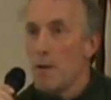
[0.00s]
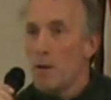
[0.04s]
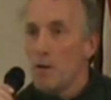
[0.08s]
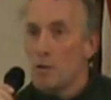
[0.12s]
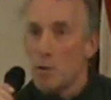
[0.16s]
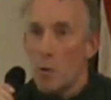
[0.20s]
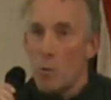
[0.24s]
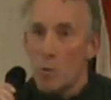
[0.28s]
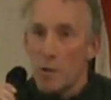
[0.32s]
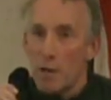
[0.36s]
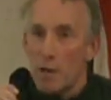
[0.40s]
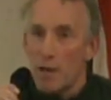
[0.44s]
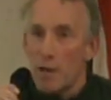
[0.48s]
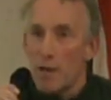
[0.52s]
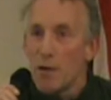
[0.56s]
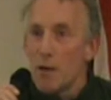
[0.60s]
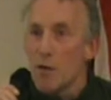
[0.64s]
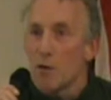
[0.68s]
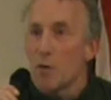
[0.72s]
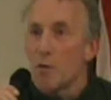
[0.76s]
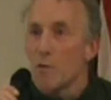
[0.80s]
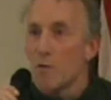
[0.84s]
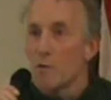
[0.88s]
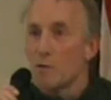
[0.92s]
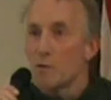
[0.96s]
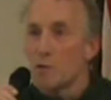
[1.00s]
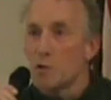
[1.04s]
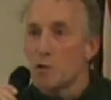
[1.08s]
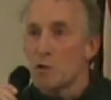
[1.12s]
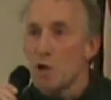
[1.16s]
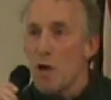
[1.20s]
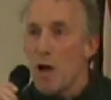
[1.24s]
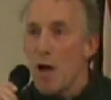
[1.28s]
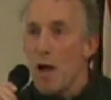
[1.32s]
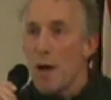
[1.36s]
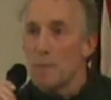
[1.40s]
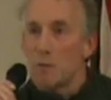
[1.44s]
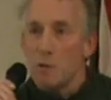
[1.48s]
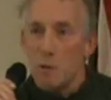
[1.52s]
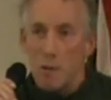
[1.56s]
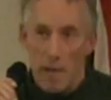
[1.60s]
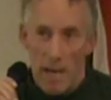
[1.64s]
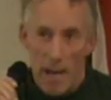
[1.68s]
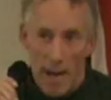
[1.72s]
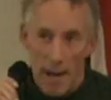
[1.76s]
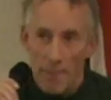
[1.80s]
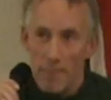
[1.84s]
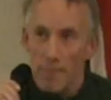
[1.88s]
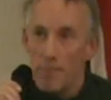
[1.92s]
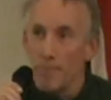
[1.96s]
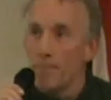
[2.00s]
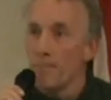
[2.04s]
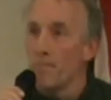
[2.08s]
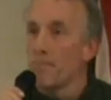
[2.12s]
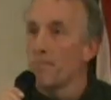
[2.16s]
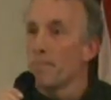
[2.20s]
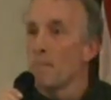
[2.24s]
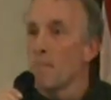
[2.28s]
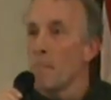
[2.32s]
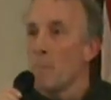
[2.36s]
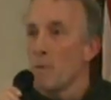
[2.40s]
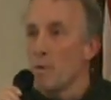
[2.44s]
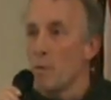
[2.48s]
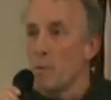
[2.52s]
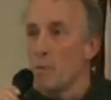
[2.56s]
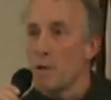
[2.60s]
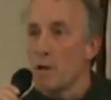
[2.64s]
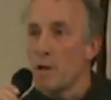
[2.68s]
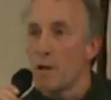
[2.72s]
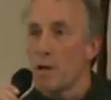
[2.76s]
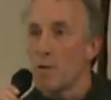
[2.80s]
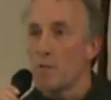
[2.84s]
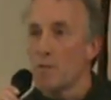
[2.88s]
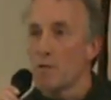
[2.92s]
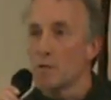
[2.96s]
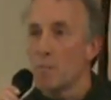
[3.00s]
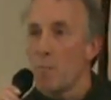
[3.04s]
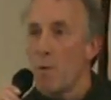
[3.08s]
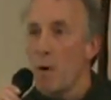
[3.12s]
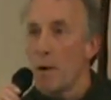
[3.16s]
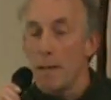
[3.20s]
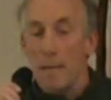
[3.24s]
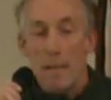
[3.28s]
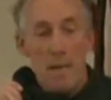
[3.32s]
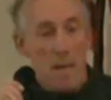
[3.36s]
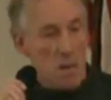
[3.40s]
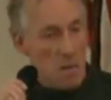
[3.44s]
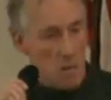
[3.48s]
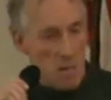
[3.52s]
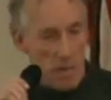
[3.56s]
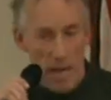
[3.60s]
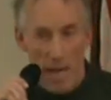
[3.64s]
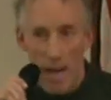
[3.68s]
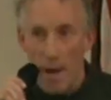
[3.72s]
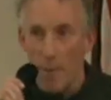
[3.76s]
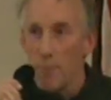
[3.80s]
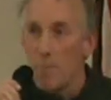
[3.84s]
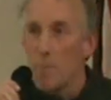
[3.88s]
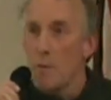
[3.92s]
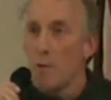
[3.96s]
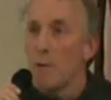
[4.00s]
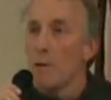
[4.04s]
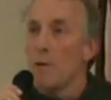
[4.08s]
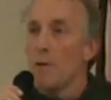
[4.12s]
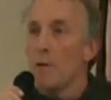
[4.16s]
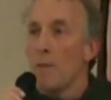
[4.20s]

So when you hear there's jobs, yep. And when you hear there's money, yep.